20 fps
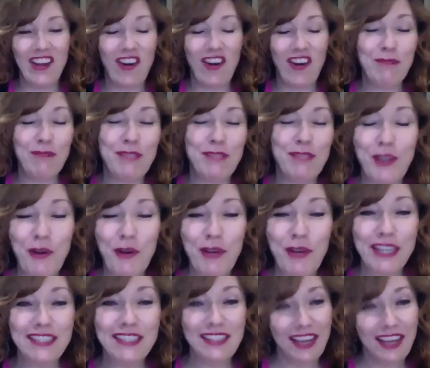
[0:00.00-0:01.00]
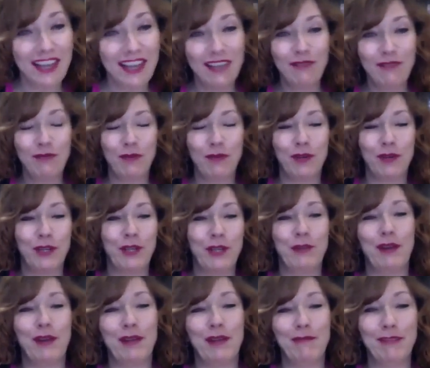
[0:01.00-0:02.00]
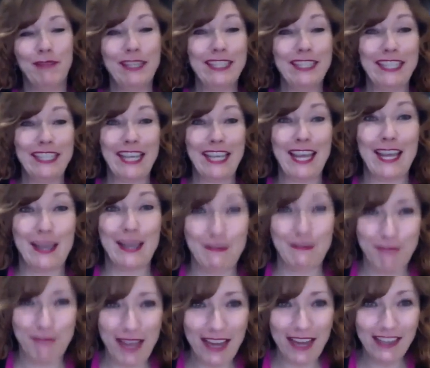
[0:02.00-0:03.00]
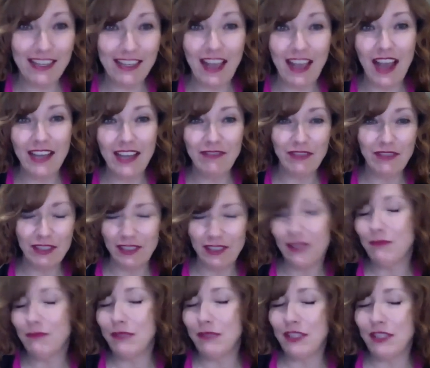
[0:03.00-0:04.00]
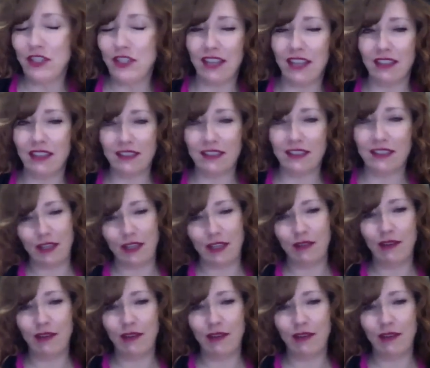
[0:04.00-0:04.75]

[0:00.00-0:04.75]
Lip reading: I'm so excited for you. I really am. And kind of a little bit jealous, too.